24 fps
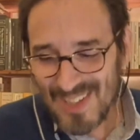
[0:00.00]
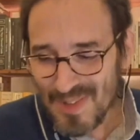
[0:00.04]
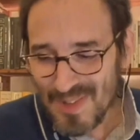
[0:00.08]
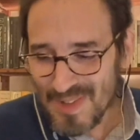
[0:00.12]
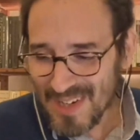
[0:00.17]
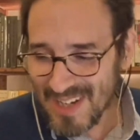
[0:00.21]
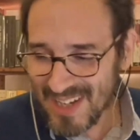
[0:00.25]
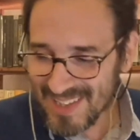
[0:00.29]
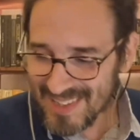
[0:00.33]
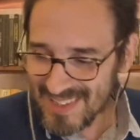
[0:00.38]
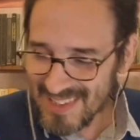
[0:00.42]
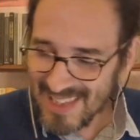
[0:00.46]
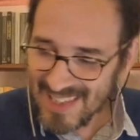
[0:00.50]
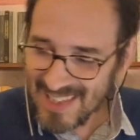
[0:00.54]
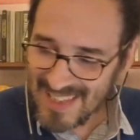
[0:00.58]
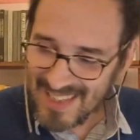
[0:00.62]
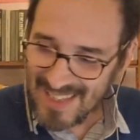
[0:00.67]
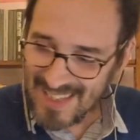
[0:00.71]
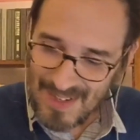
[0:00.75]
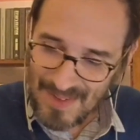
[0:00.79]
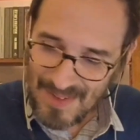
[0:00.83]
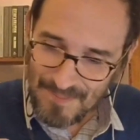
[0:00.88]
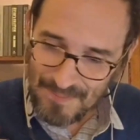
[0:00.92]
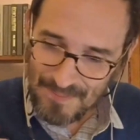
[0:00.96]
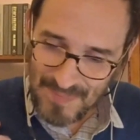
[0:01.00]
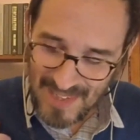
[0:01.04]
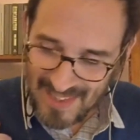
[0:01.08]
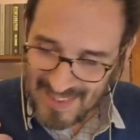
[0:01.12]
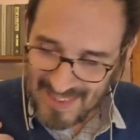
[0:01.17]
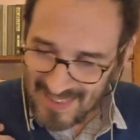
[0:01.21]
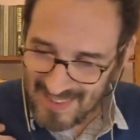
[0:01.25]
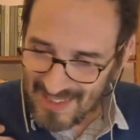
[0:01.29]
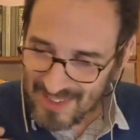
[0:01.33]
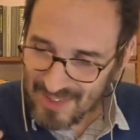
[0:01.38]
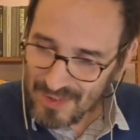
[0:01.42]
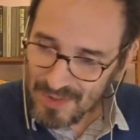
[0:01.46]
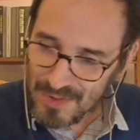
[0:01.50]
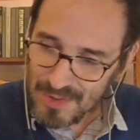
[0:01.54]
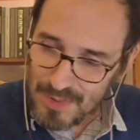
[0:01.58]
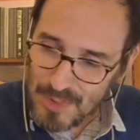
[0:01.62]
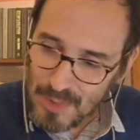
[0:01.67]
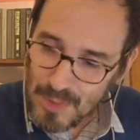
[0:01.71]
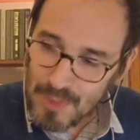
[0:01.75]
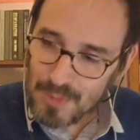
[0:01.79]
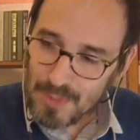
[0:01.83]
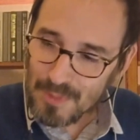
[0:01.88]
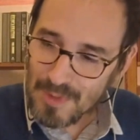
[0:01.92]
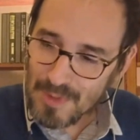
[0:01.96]
say, look, I think this
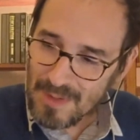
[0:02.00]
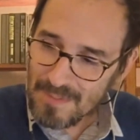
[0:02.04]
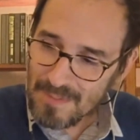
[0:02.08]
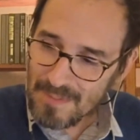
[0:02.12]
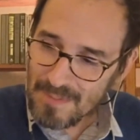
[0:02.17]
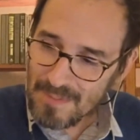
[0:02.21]
should